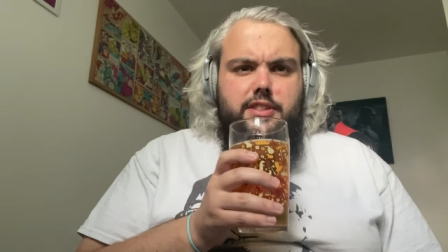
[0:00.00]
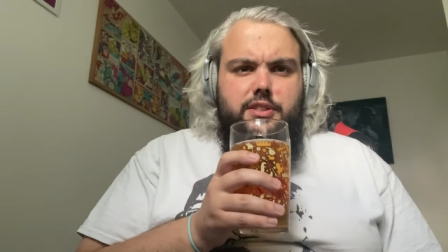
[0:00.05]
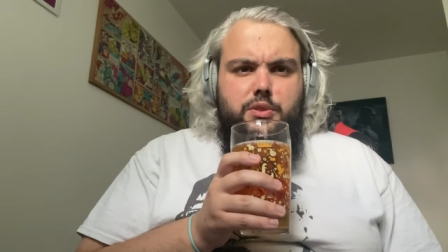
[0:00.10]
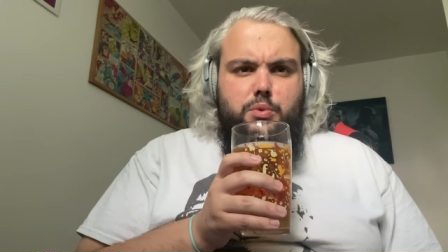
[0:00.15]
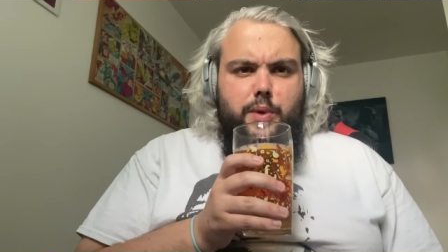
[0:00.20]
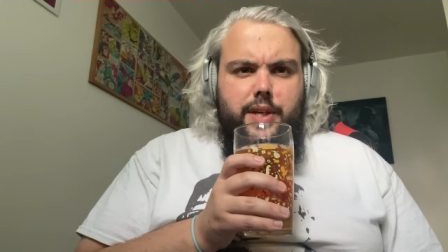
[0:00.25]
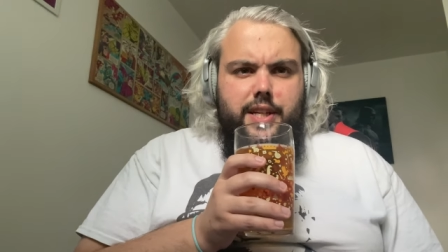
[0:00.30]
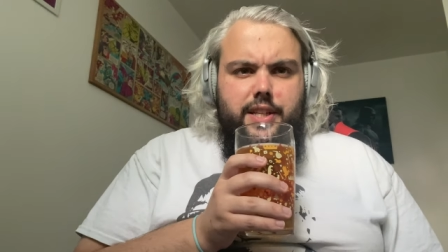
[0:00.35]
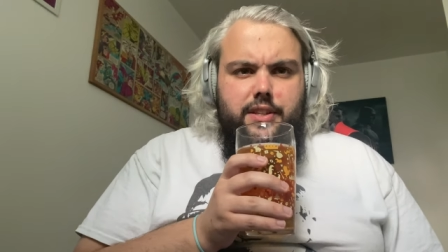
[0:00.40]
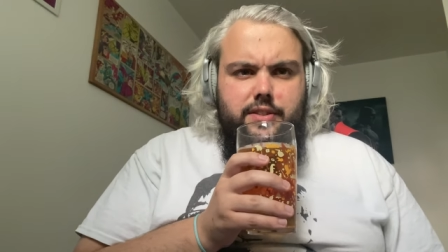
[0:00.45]

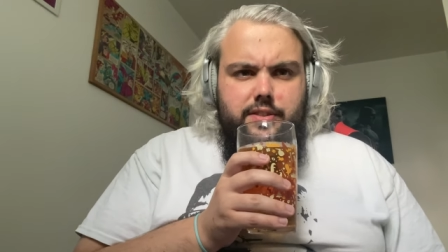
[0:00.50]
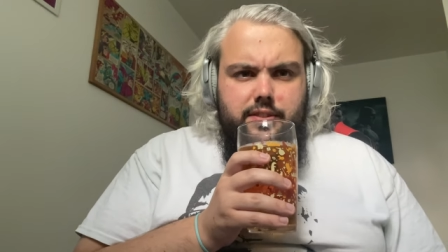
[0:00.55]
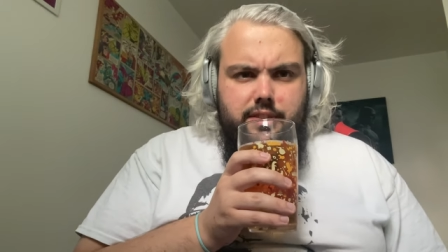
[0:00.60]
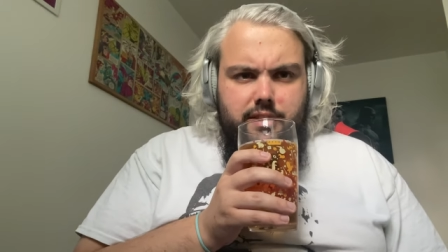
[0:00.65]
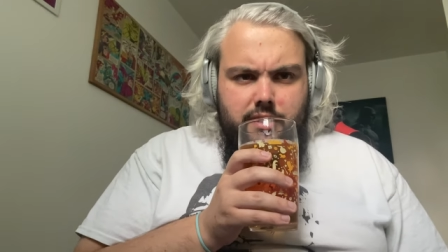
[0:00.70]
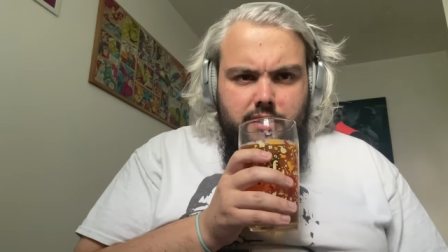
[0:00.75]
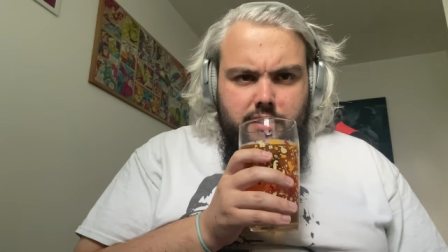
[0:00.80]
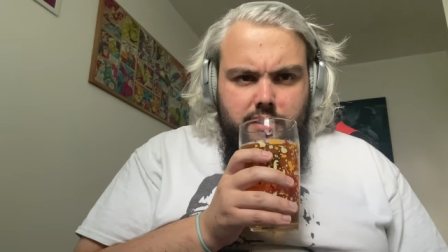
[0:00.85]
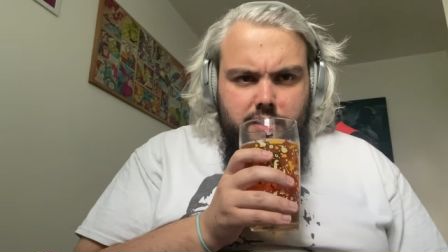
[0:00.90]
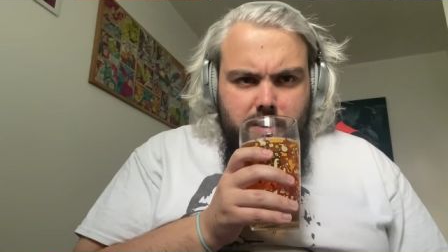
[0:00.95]
sweetness in
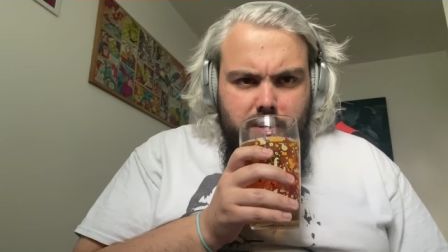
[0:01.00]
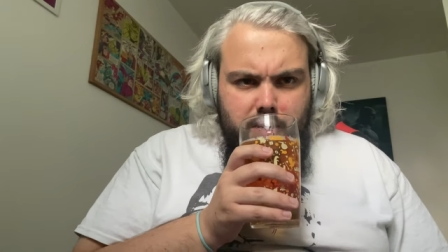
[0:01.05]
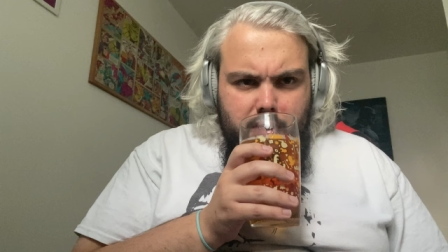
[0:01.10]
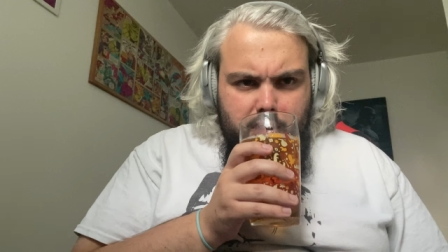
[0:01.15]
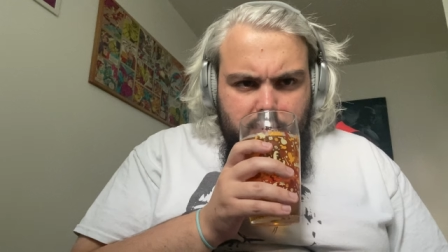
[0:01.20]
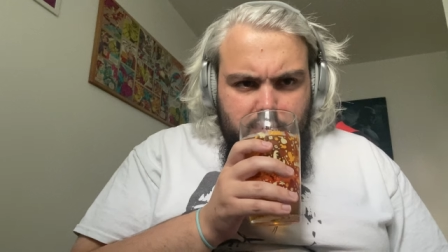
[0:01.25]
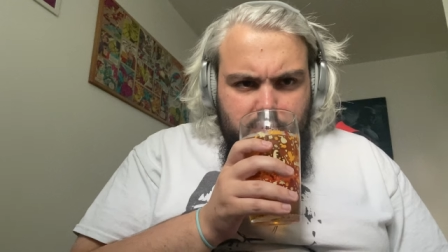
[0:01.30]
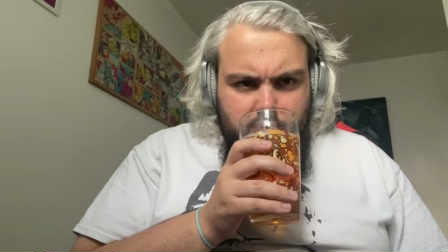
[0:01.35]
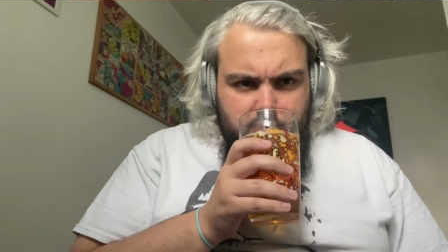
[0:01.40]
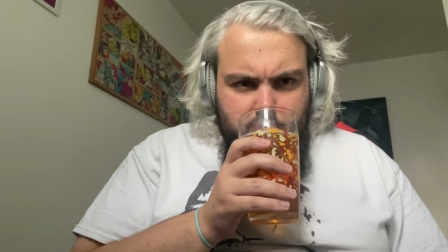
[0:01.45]
the
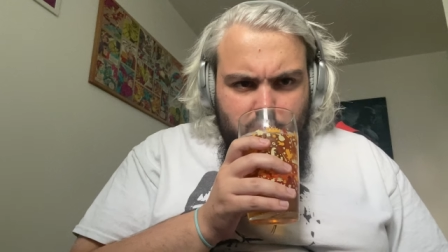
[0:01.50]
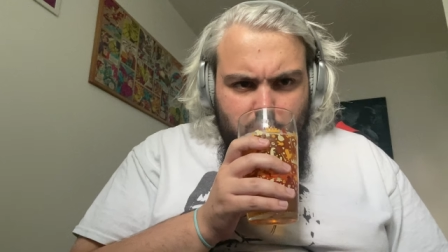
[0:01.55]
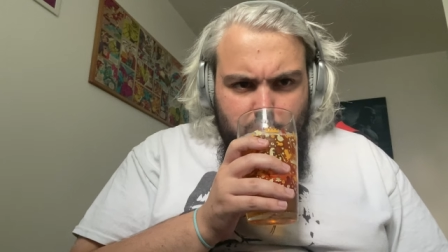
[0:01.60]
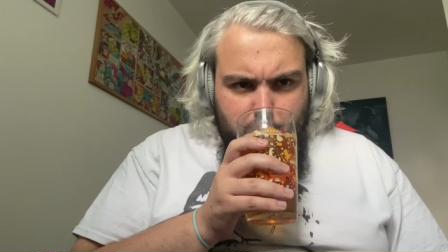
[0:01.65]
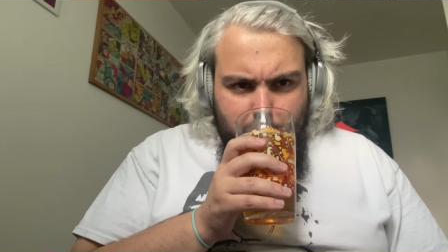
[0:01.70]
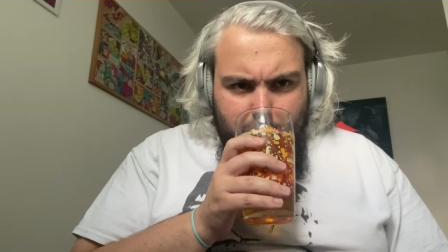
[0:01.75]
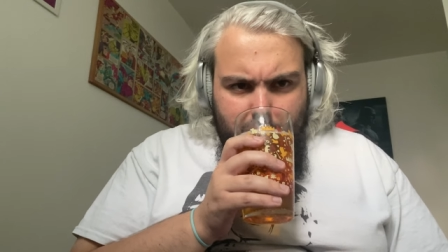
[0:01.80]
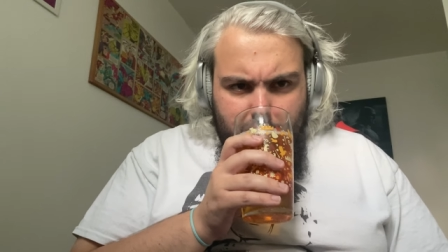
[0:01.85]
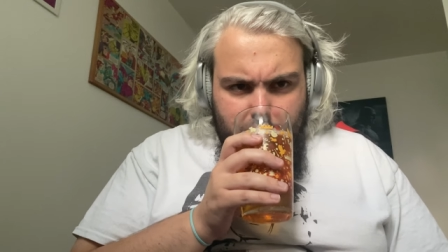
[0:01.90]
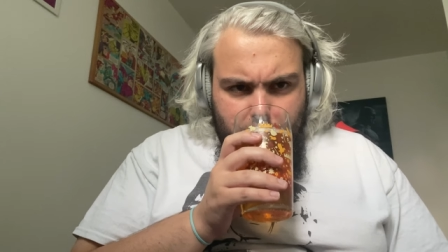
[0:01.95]
sort of
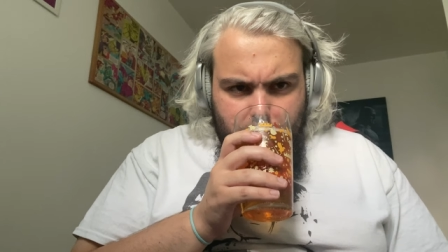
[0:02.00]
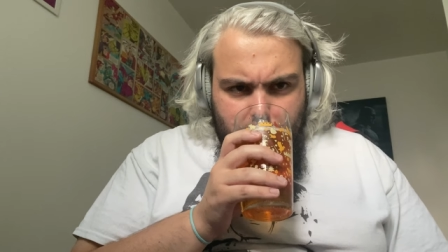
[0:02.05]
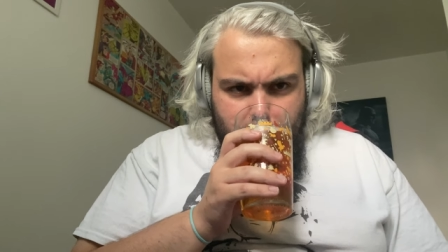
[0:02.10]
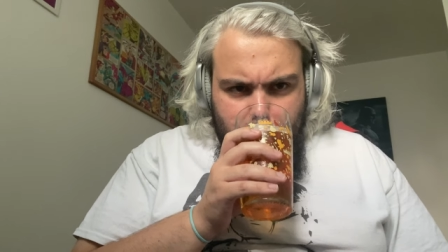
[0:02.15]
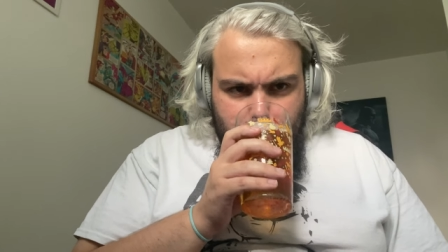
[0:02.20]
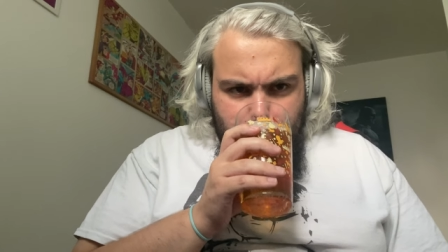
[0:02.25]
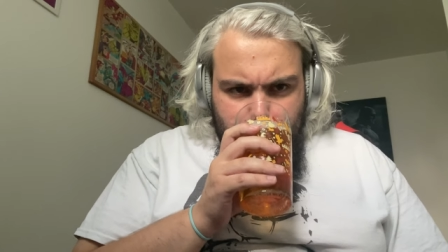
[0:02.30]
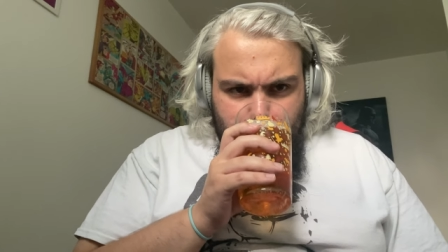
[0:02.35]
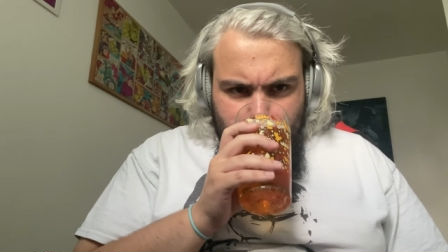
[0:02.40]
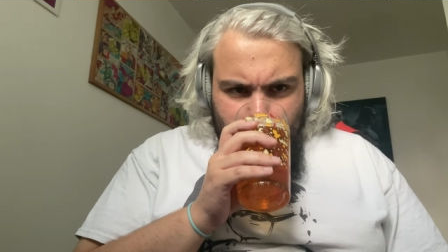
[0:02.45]

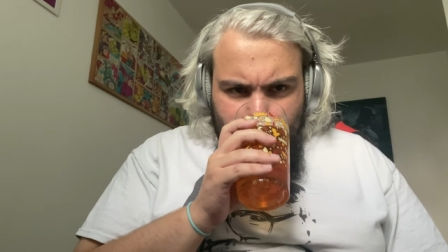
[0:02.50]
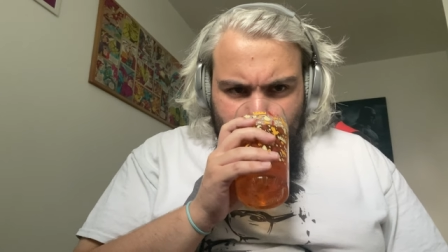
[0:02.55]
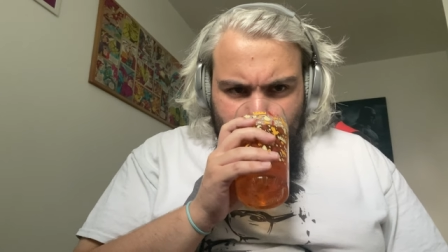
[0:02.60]
background